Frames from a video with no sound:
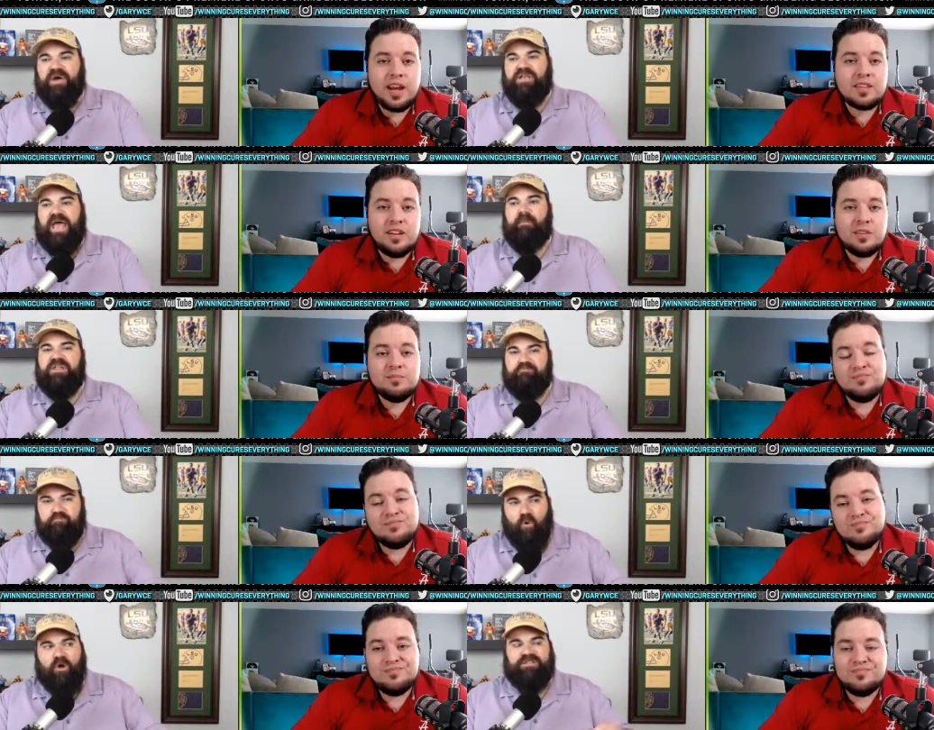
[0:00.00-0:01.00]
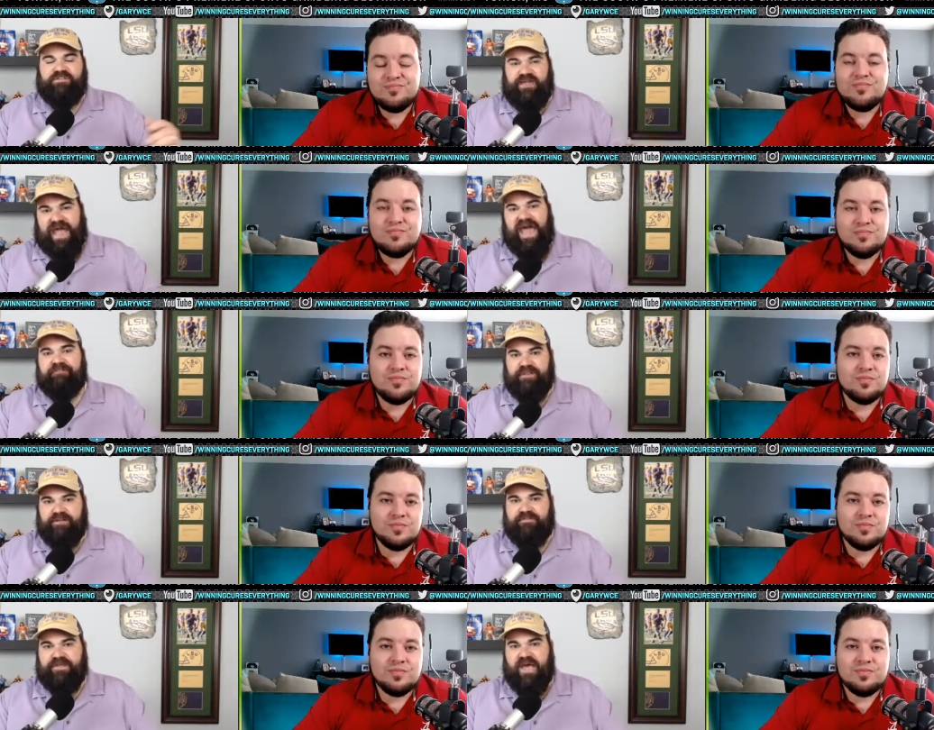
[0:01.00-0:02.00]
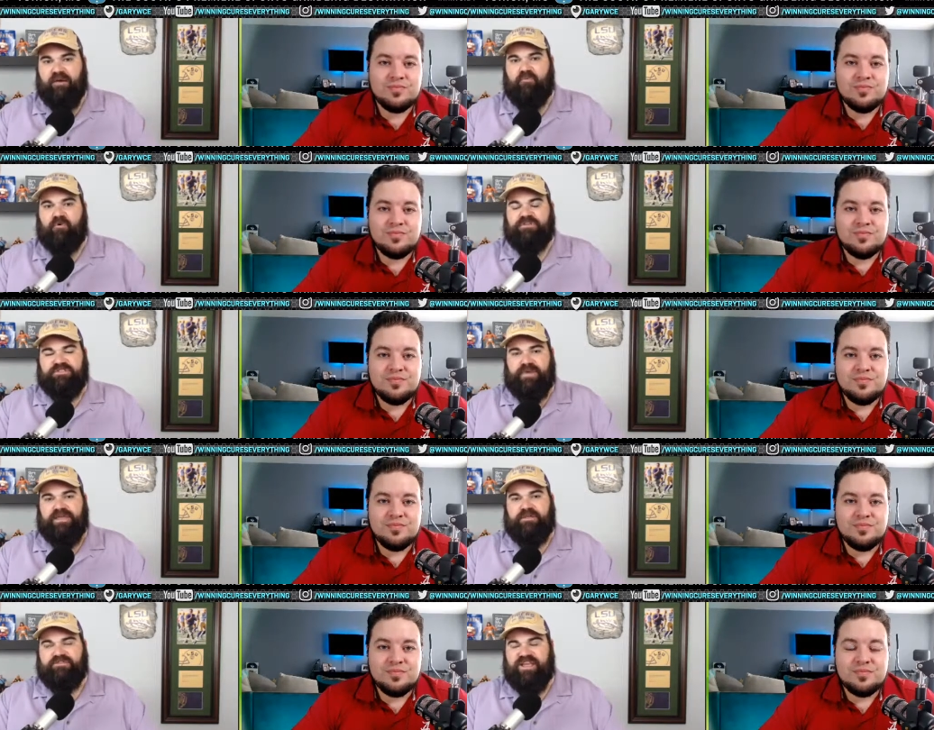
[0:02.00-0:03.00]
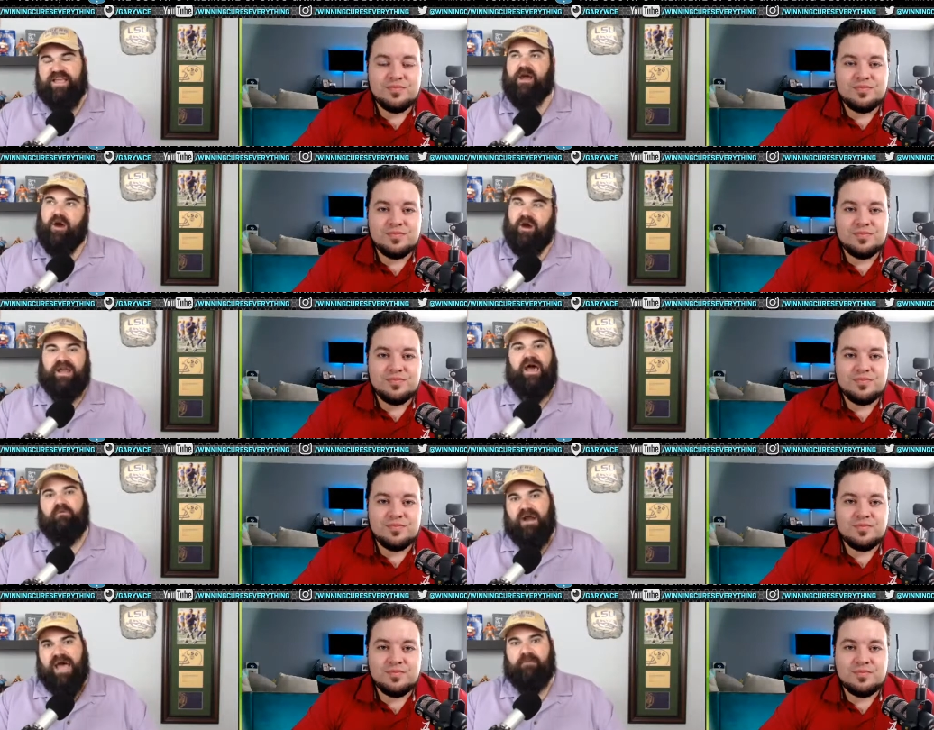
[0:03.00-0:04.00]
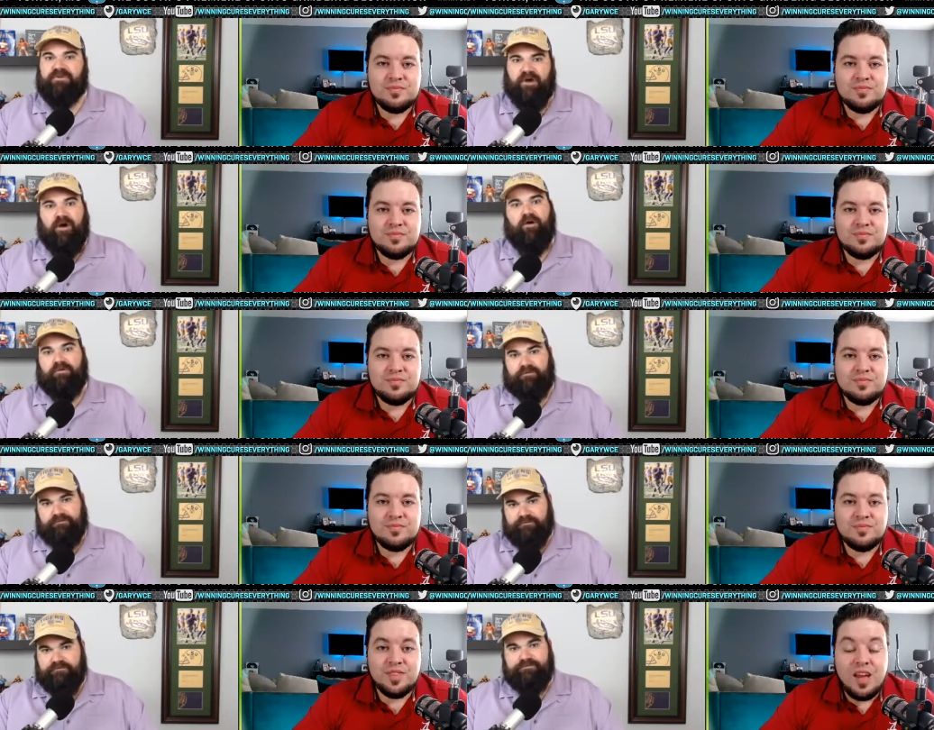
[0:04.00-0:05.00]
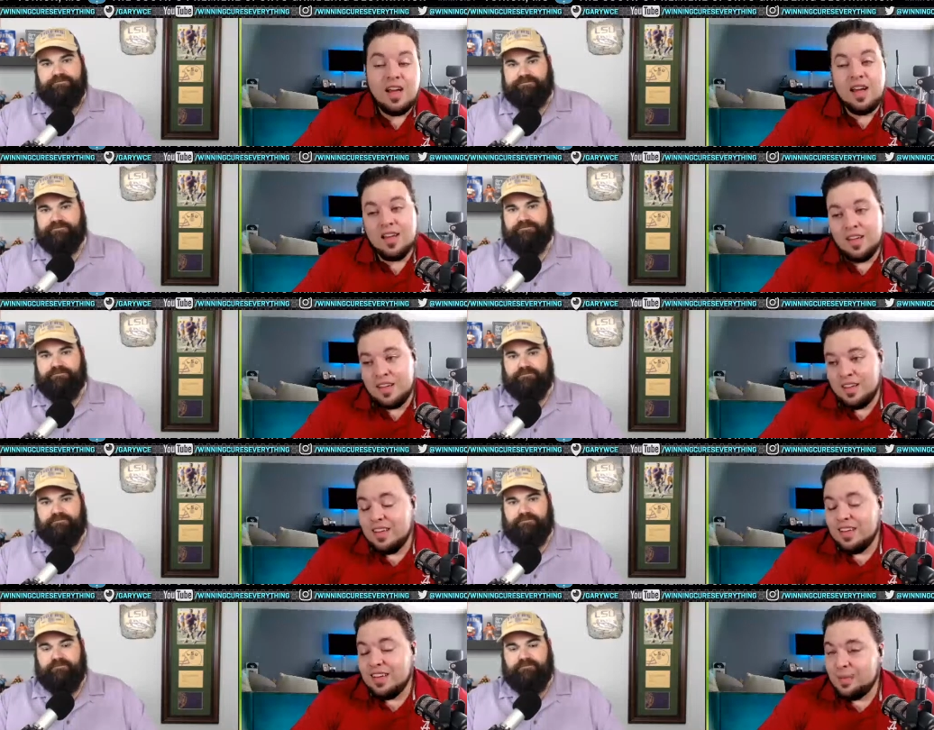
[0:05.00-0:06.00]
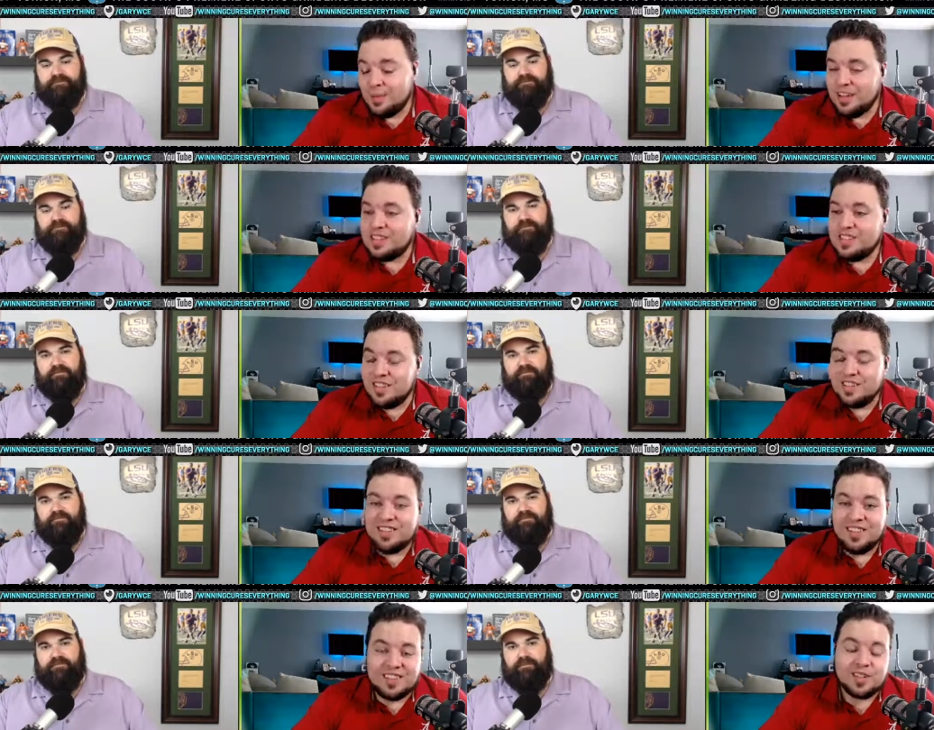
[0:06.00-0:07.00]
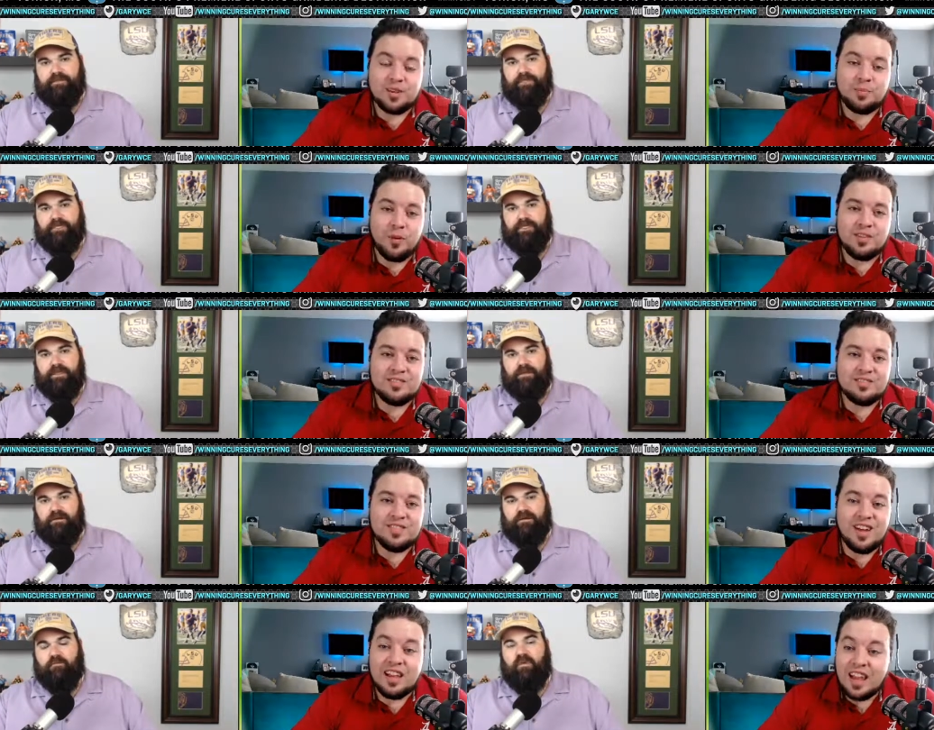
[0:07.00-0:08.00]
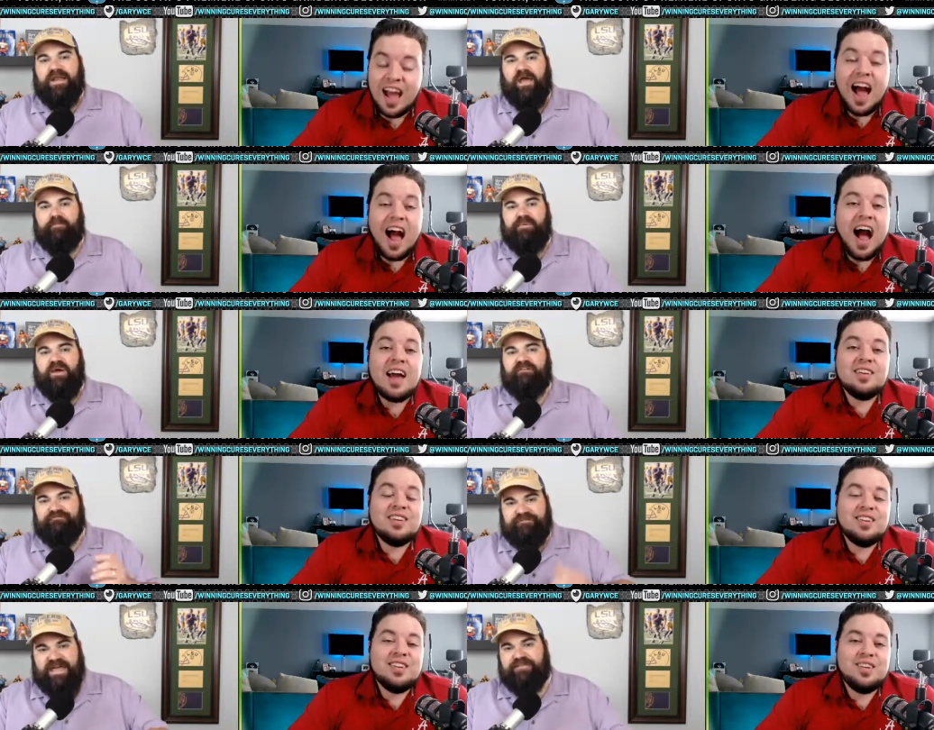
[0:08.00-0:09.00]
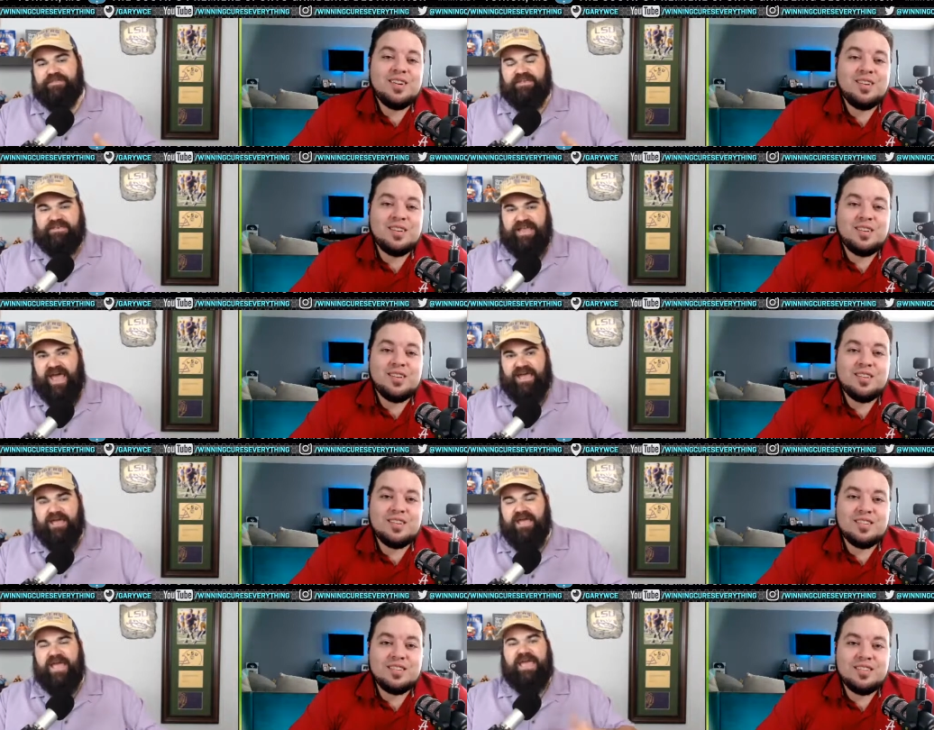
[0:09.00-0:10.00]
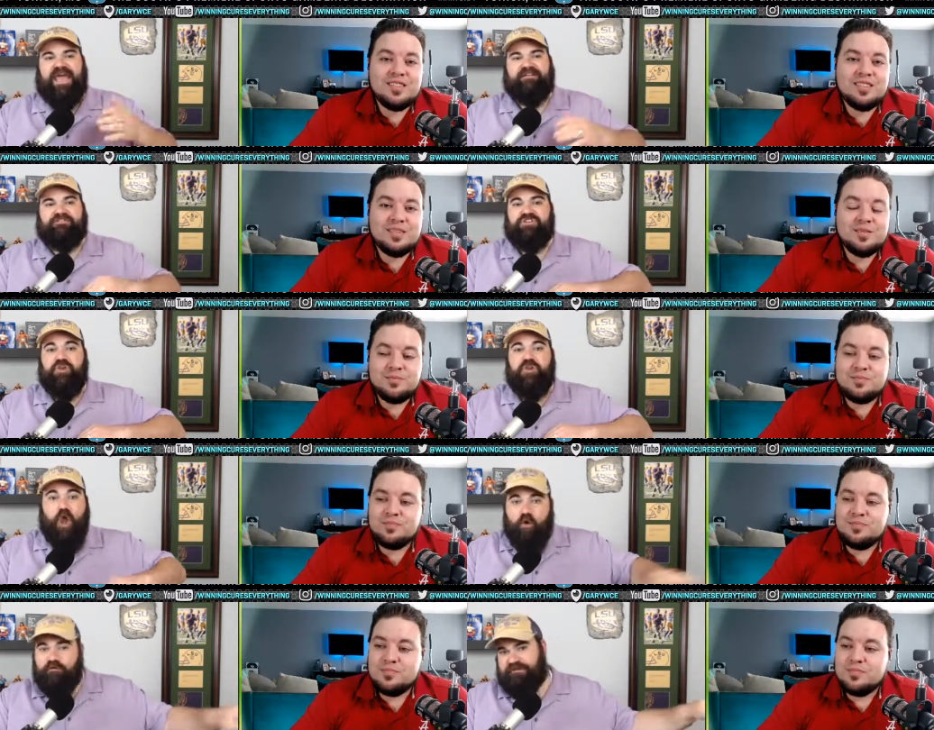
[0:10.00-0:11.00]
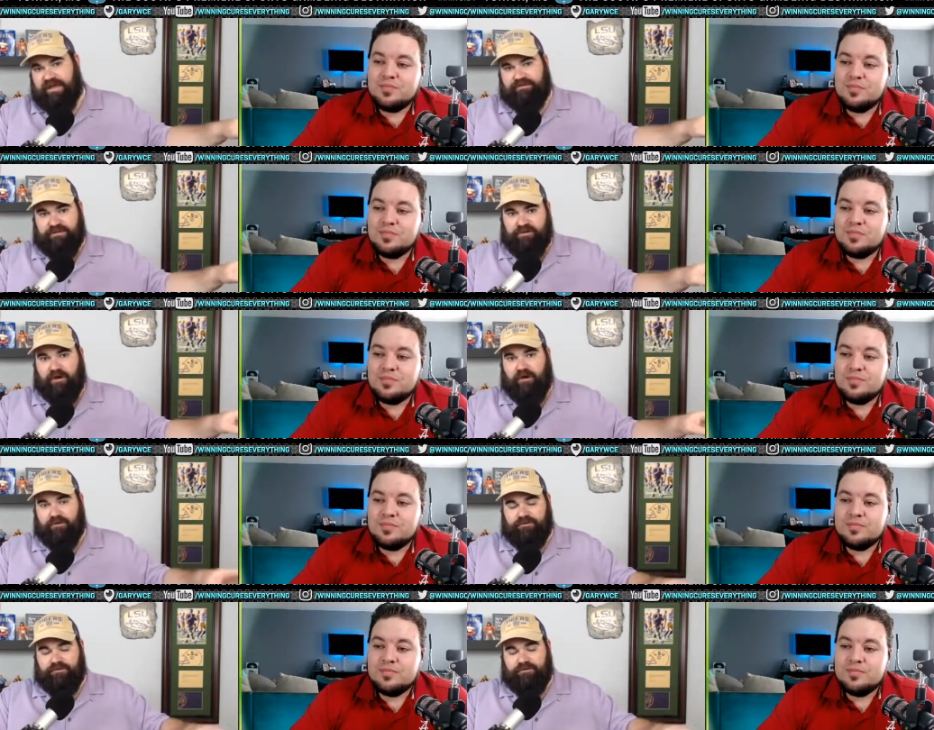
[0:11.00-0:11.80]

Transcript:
Speaker 1: much, there. How many points do they have to give the Cowboys to make you say, all right, I'll ride with Dalton? I
Speaker 2: mean, that's that's a good point.
Speaker 1: Like, right now, people I, have faith in Dak and has no faith in Dalton.